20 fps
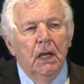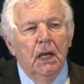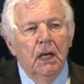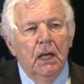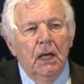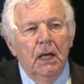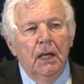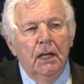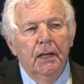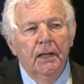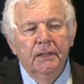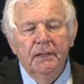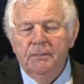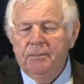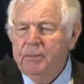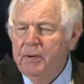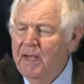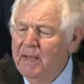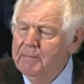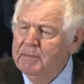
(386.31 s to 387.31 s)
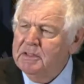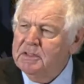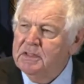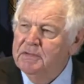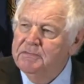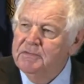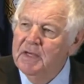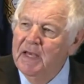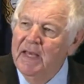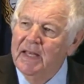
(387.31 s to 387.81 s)
And the promise
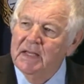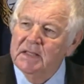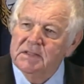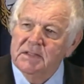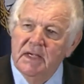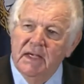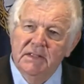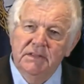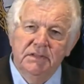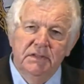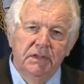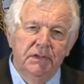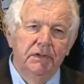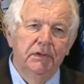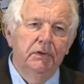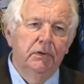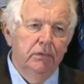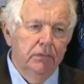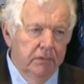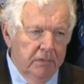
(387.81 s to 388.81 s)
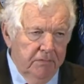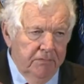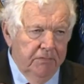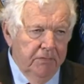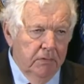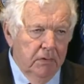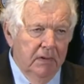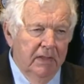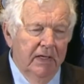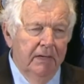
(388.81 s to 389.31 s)
of Janus has to do, if
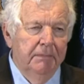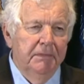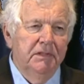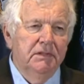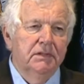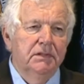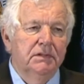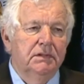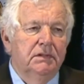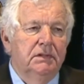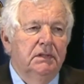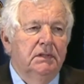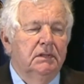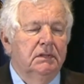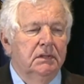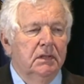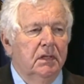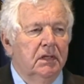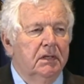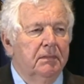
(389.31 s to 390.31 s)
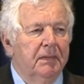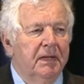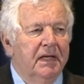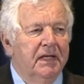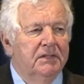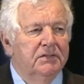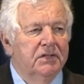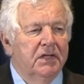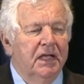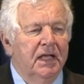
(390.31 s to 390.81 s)
you allow me just to talk about
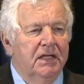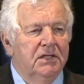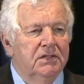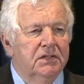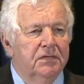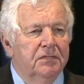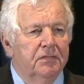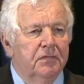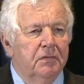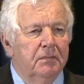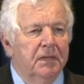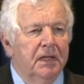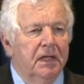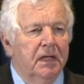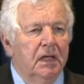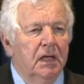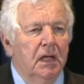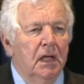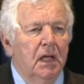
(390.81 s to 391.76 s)
education for a minute,